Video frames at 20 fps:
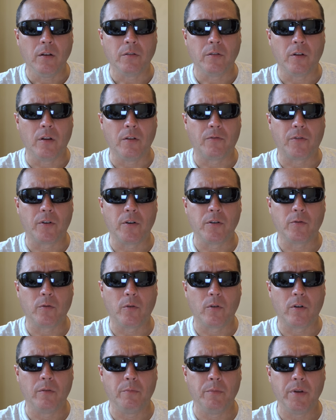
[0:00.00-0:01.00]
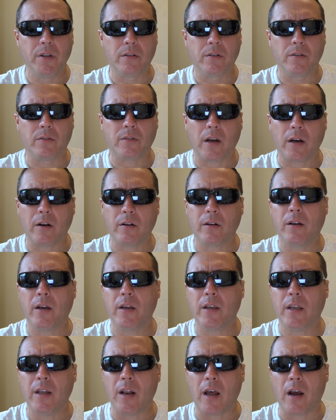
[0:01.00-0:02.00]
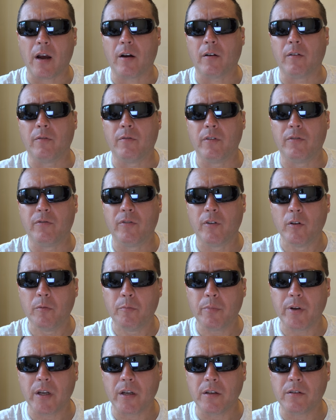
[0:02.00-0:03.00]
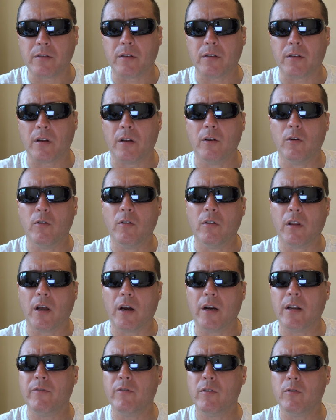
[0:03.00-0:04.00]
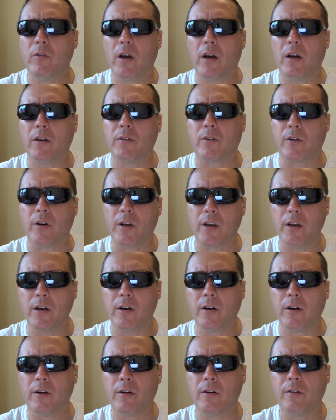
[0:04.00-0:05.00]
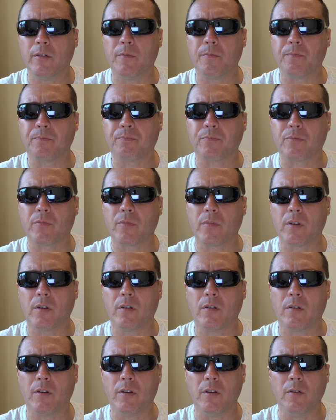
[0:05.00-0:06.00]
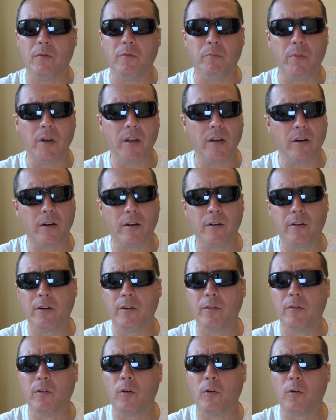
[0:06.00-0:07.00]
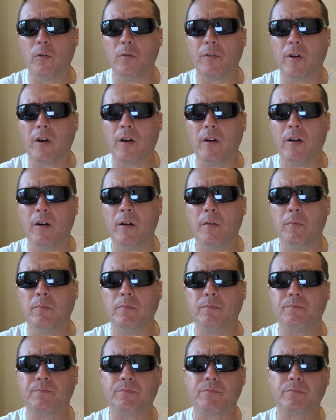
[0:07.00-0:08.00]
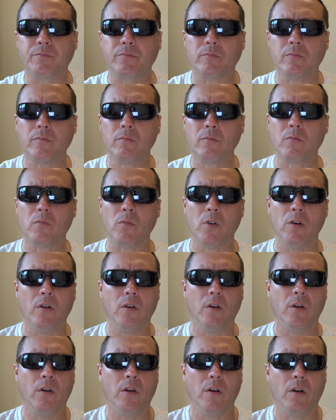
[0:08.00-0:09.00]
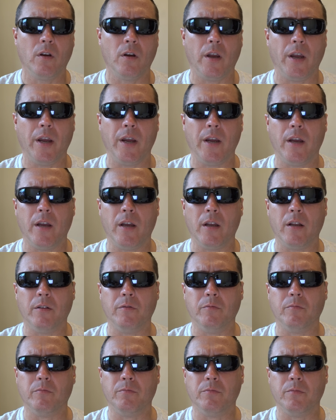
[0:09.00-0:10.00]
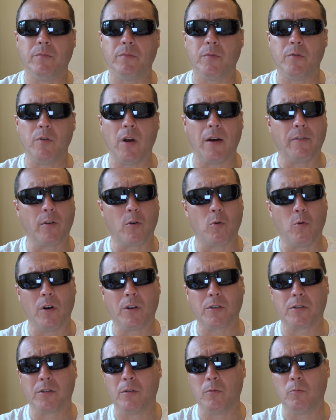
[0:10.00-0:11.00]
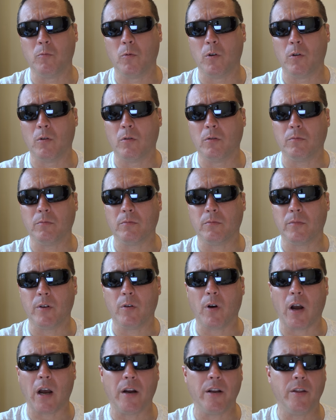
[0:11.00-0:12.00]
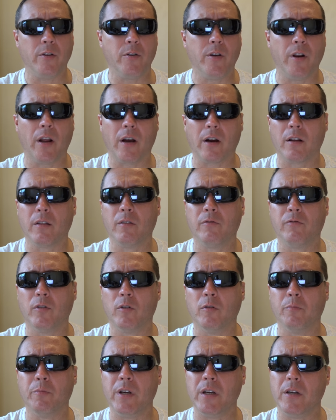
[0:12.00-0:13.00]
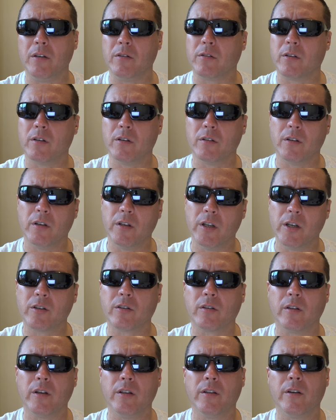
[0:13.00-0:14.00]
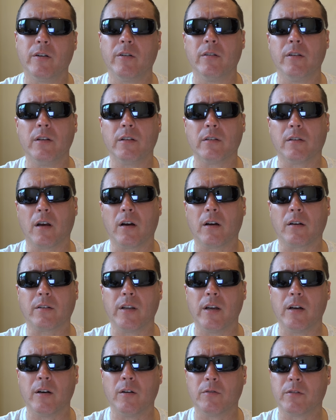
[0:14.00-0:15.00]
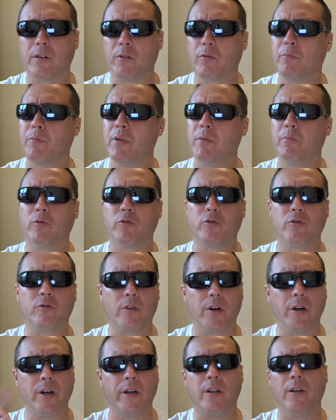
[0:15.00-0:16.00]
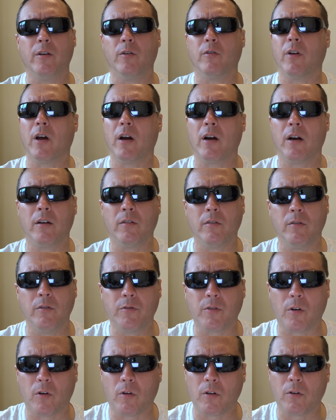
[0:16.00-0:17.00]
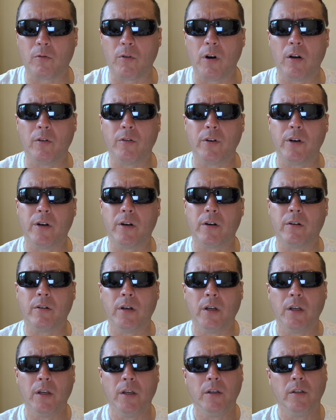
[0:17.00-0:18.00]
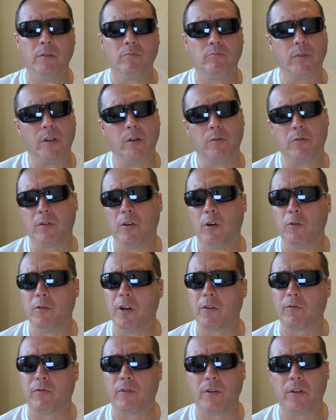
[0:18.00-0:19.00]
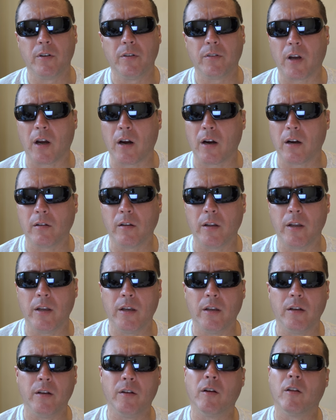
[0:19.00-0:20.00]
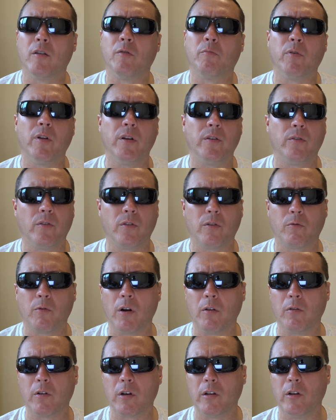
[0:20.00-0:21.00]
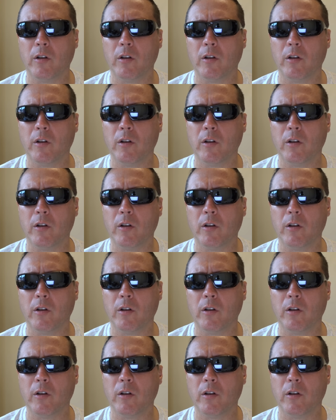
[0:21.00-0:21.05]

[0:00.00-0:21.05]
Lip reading: So the first order of business, how did I get out of the Philippines? Because I know a lot of you guys are here. You've been here during the whole time. And you have the question, well, you know, how do you get out of the Philippines? Because initially during these lockdowns, there were people stranded on islands all around here. And it was no different in Thailand and other places around the